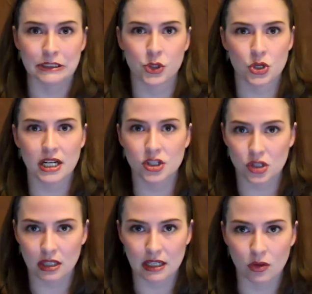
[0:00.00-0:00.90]

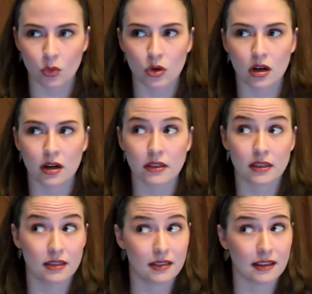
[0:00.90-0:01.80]
strangely, or
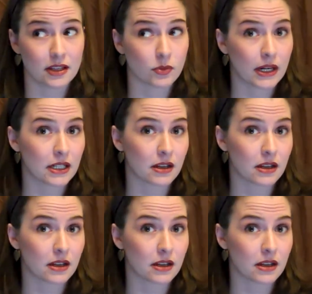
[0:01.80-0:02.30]
that they're ready